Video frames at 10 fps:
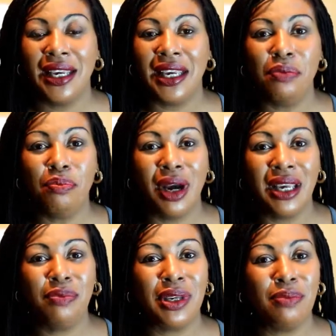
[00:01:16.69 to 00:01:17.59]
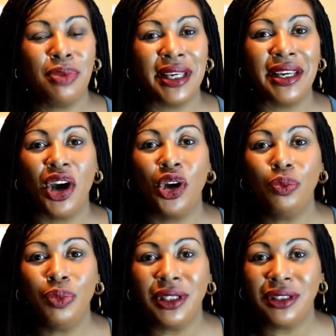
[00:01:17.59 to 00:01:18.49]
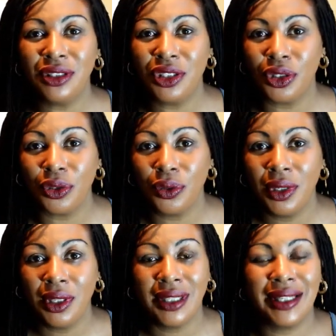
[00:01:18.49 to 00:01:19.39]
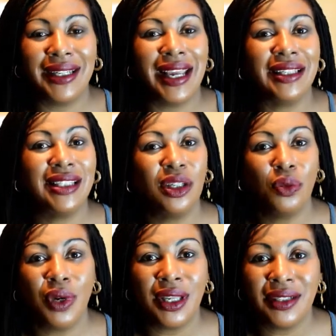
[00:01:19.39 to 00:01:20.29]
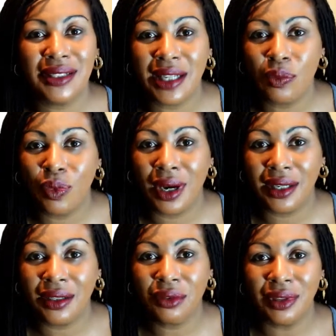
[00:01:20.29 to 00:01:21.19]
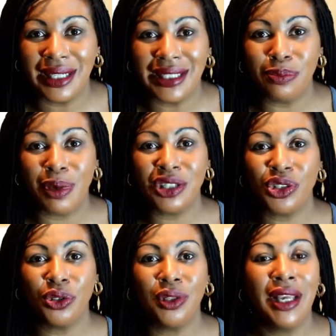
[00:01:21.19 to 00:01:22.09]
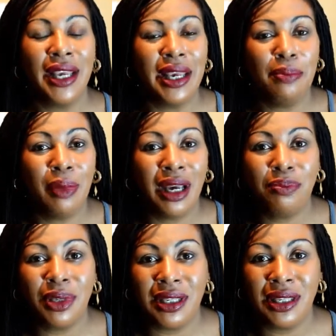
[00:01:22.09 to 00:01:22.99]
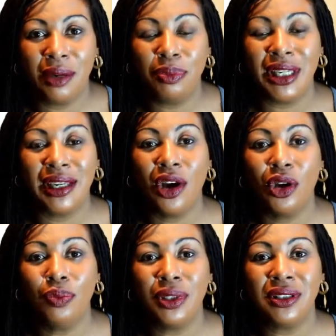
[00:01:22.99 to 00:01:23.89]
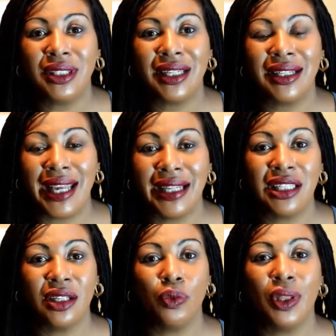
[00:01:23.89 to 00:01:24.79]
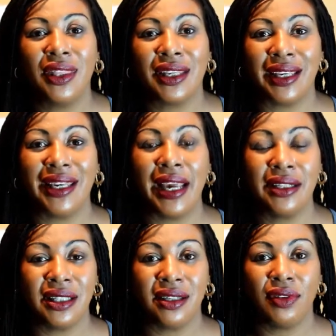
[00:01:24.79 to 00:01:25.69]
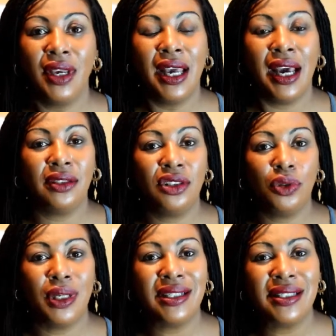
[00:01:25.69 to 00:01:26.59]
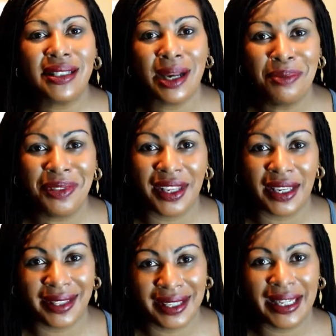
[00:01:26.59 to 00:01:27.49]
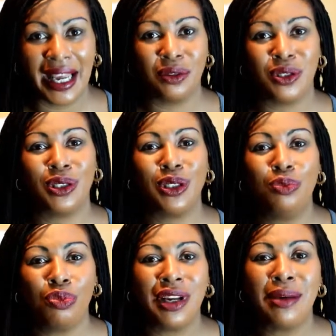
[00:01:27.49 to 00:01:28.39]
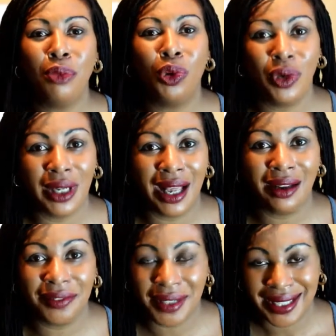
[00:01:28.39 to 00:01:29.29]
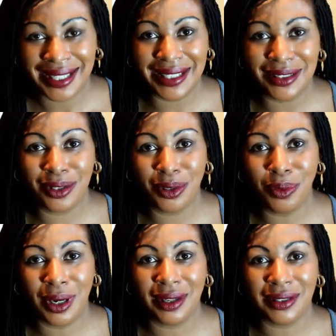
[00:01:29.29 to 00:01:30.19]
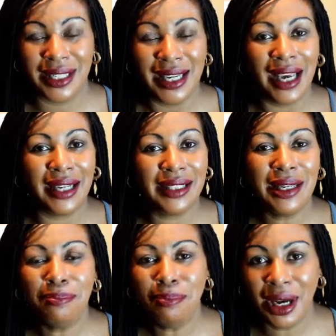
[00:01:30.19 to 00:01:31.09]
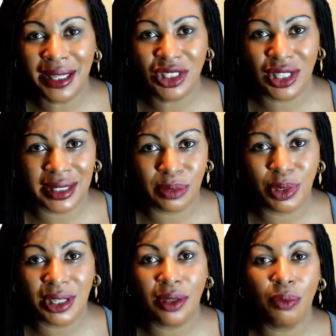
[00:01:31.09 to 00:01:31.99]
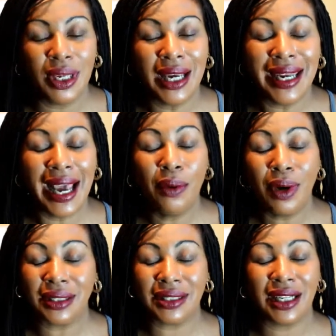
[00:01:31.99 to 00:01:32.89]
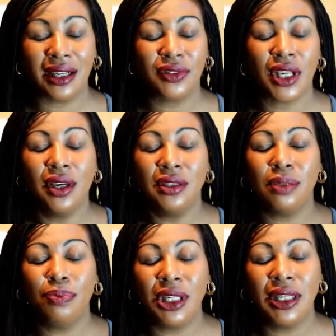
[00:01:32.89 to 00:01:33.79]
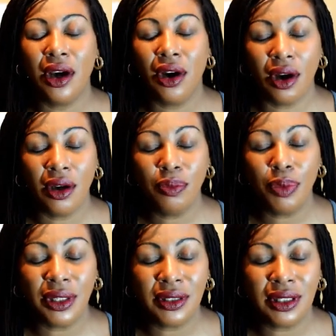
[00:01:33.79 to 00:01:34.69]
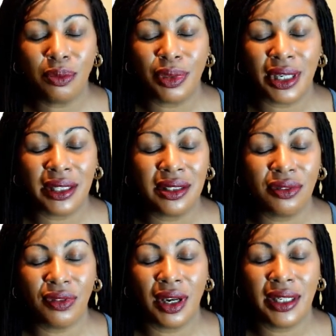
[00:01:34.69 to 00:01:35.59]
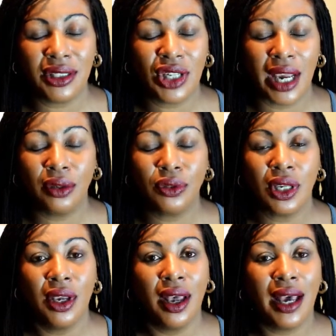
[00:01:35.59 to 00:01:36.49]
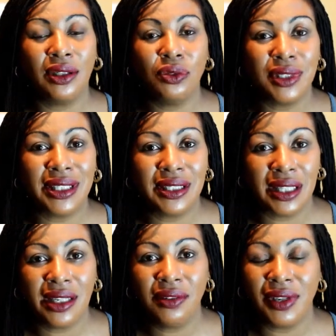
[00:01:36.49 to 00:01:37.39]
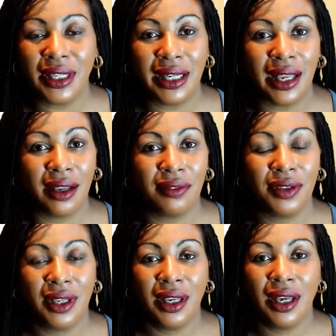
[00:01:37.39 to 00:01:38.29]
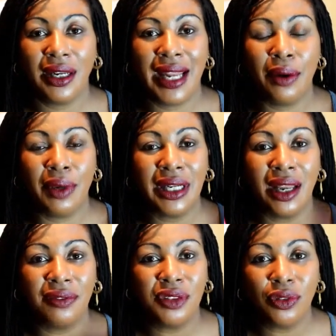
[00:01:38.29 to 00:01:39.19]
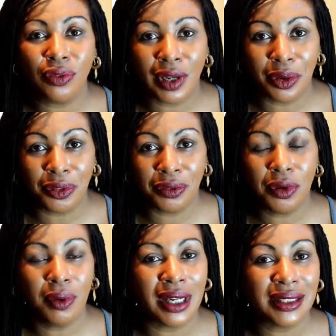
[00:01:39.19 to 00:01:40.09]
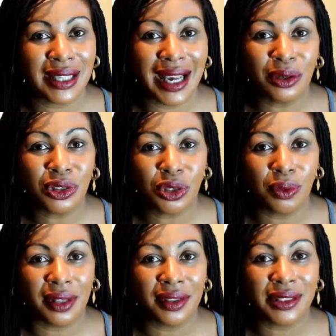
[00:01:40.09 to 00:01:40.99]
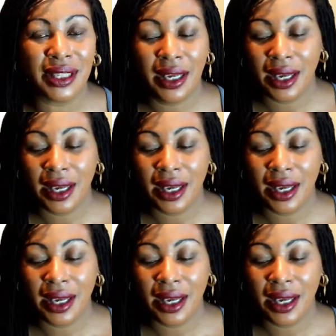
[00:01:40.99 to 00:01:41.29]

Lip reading: It might be being open to connecting with someone really special. It might be being open to connecting with the collective and doing something that allows us to bring more love into the world. And it might just be that we allow ourselves to be open to being divine channels and receiving love, allowing love to flow through us out to others.